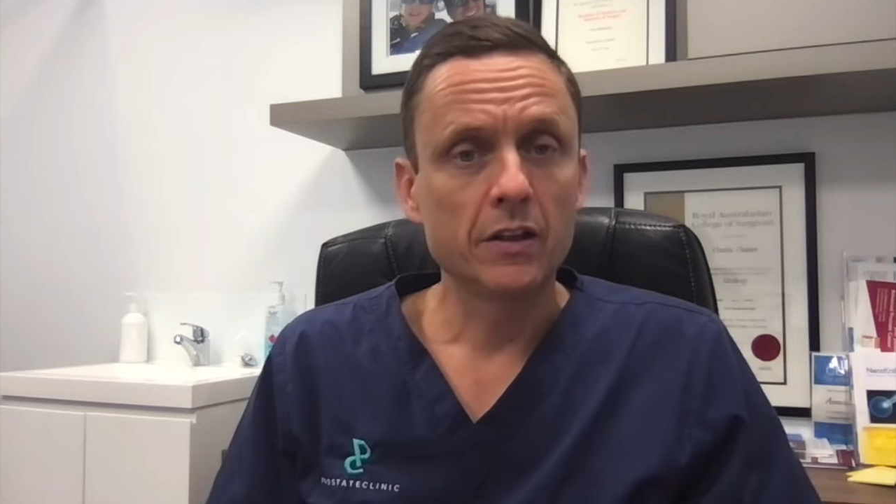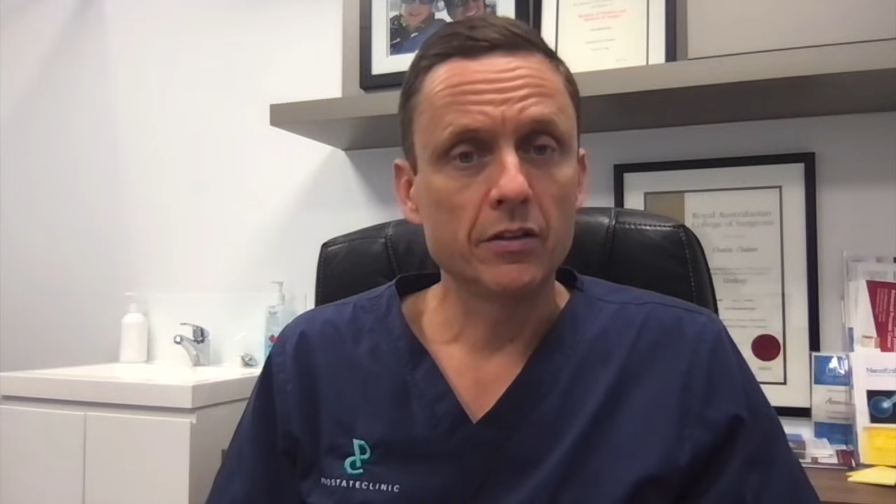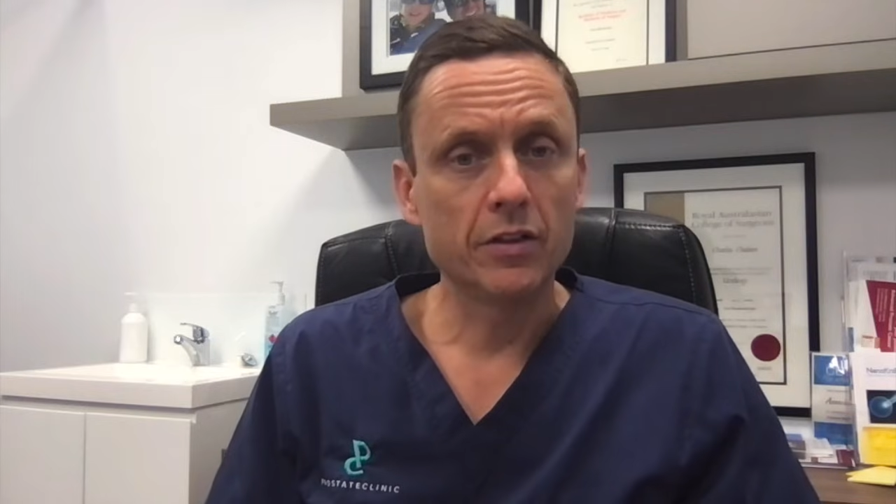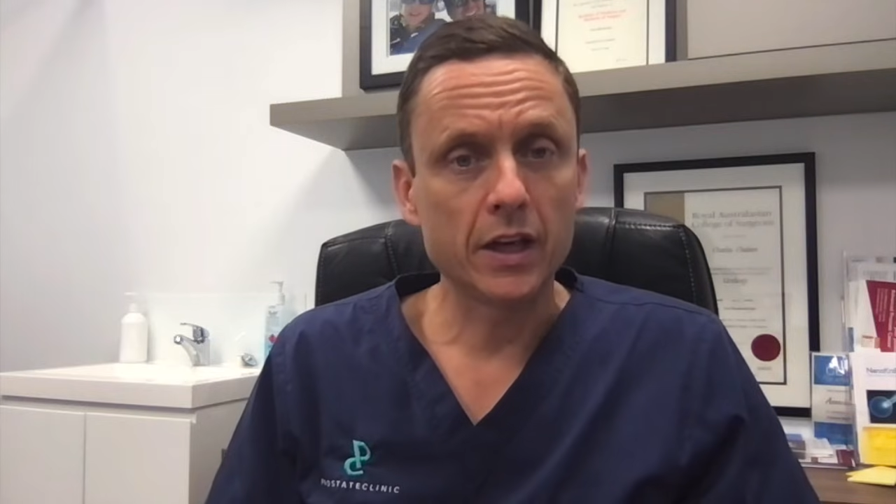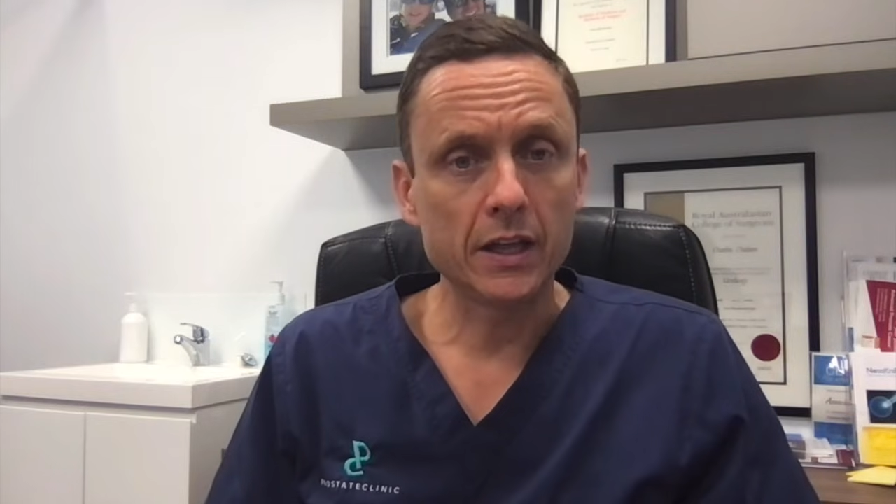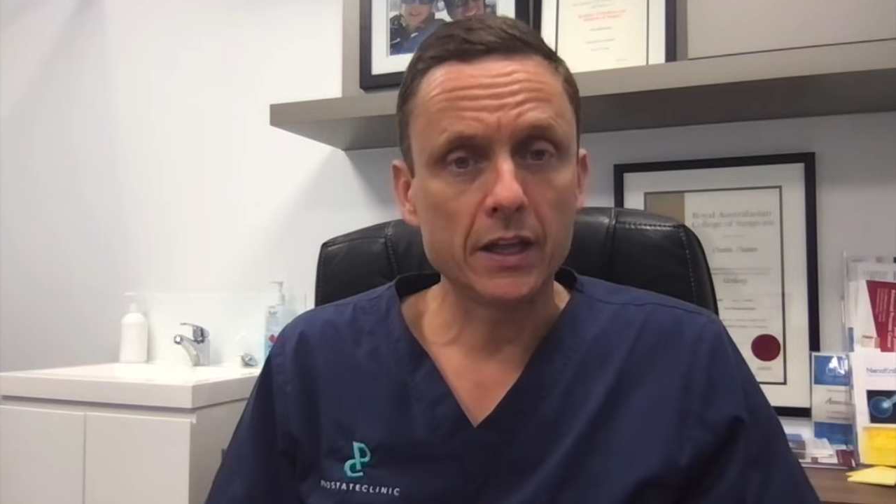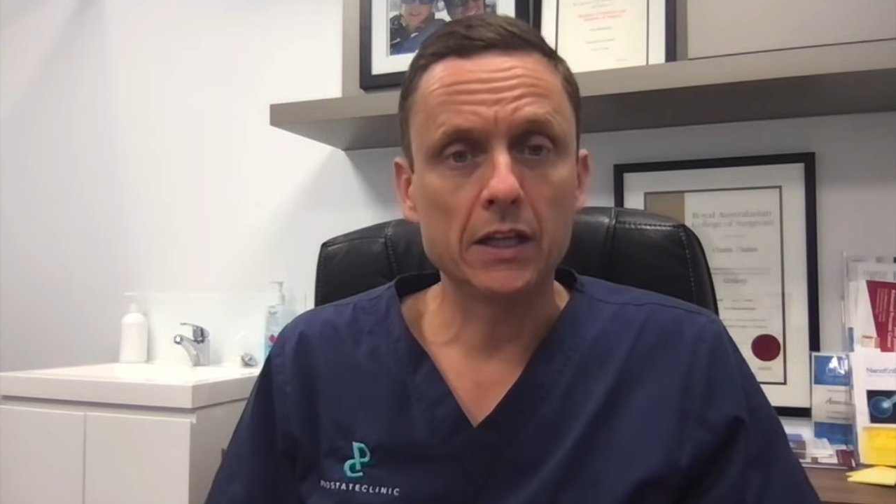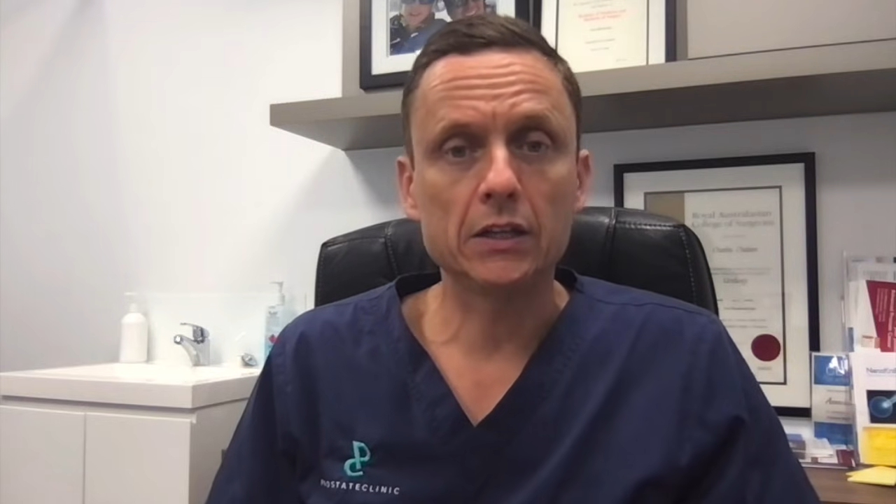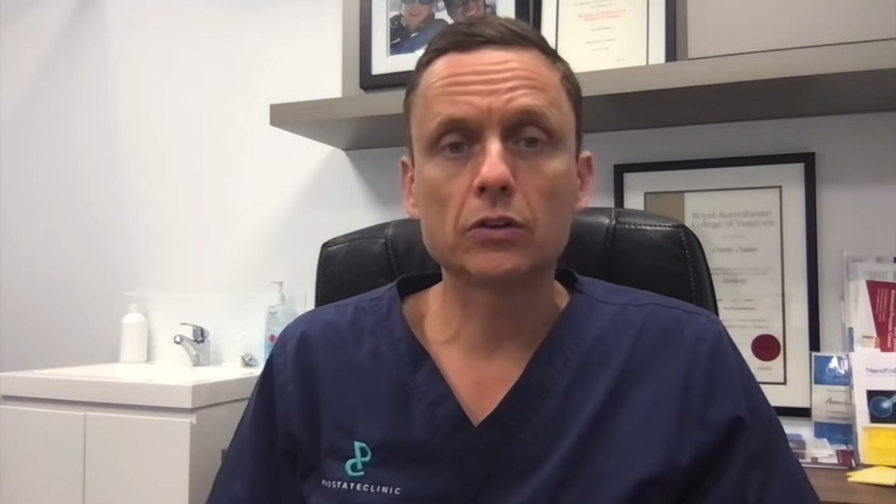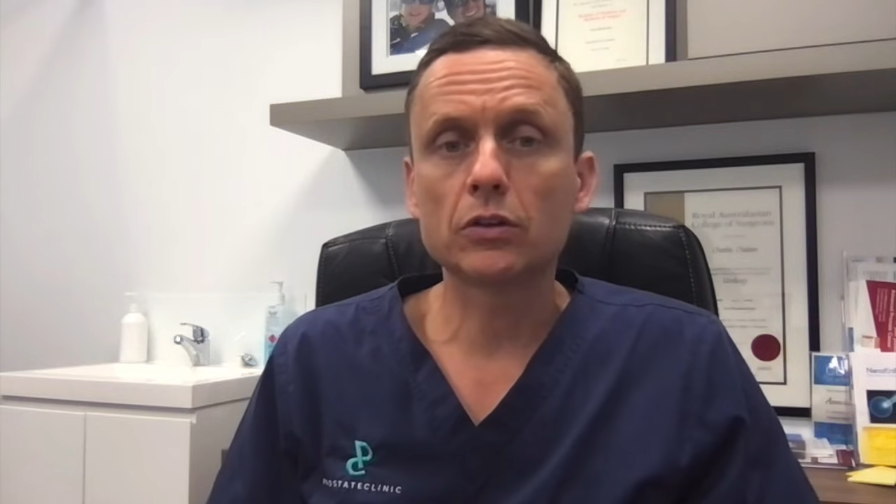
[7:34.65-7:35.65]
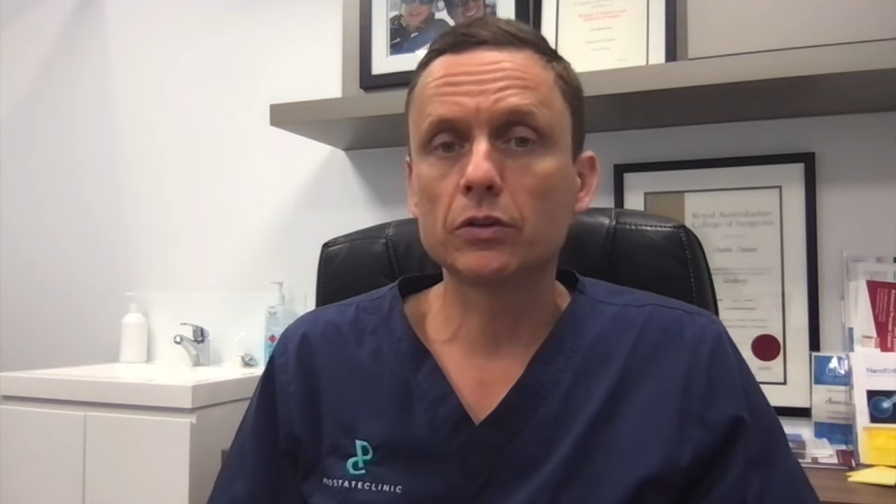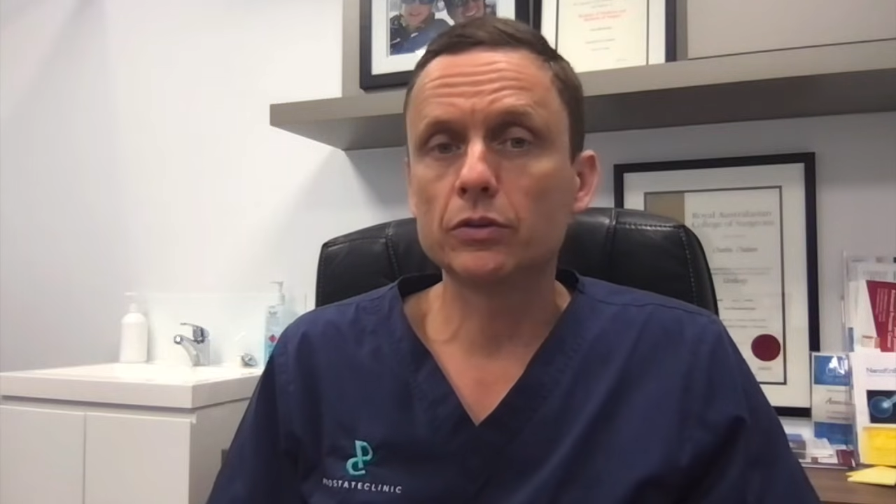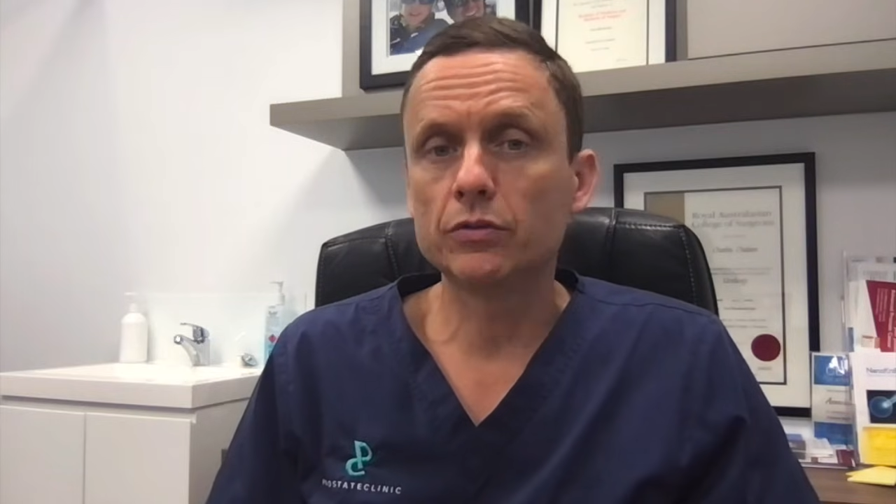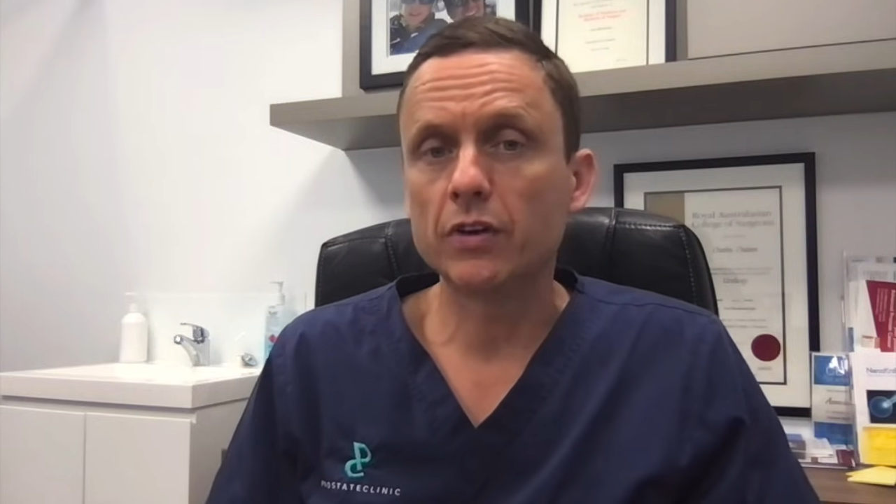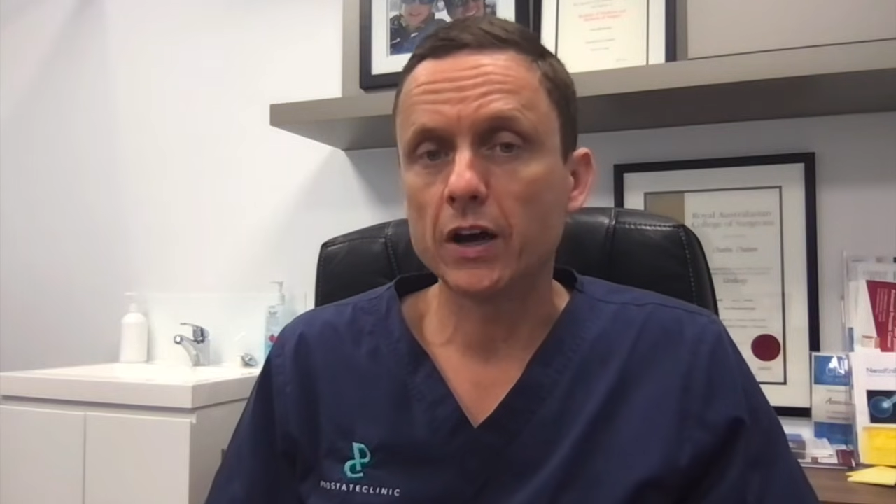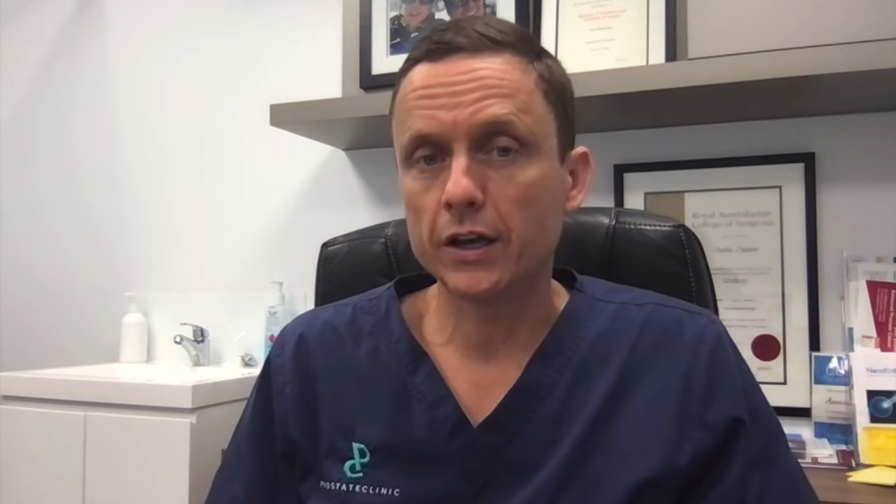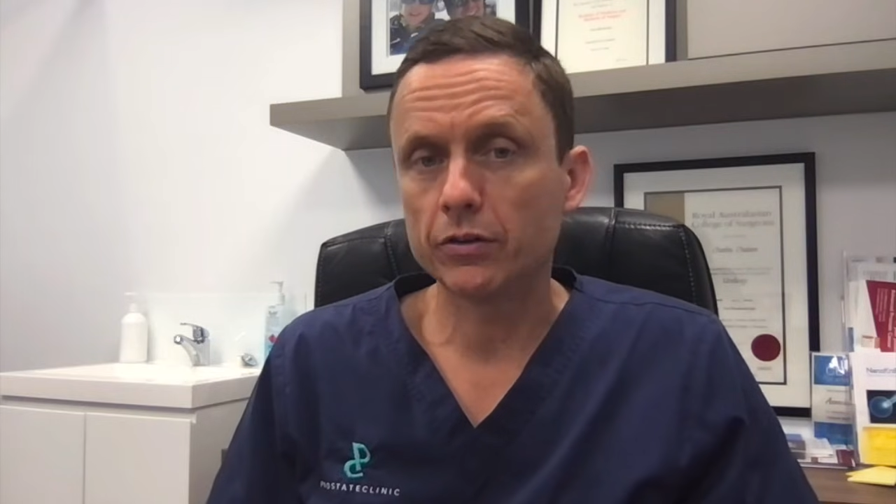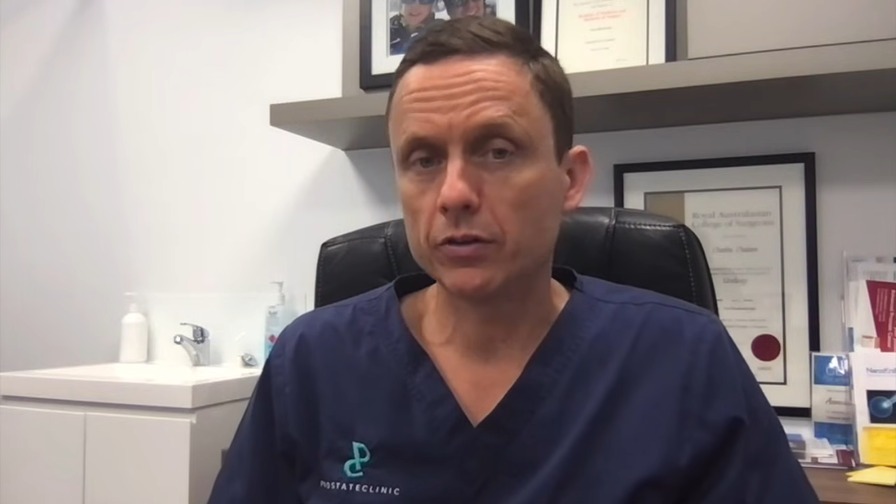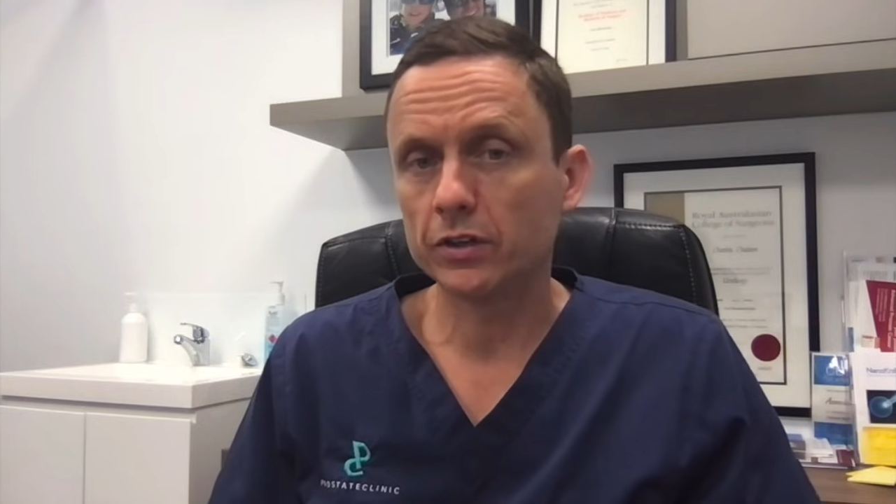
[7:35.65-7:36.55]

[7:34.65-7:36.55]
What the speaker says: They include Viagra,